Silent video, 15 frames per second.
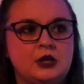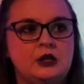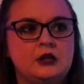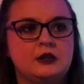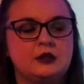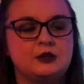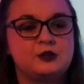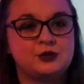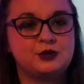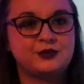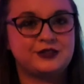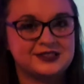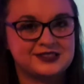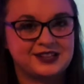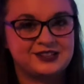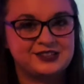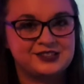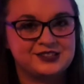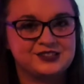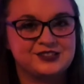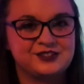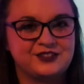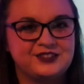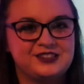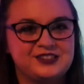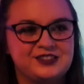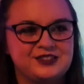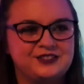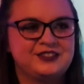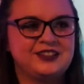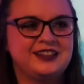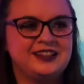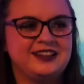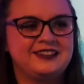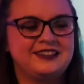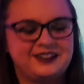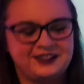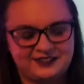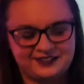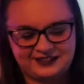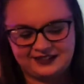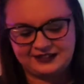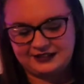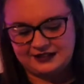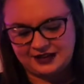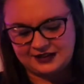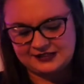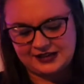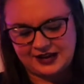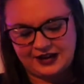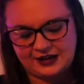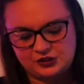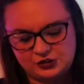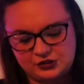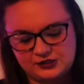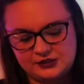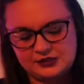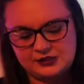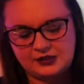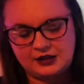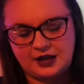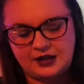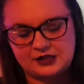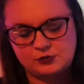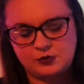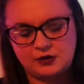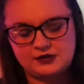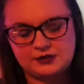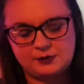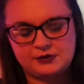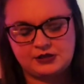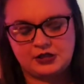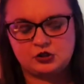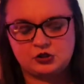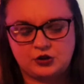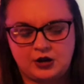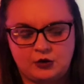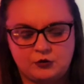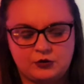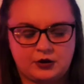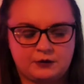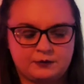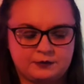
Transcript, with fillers: their true intentions towards you, their next actions, as well as the potential outcome.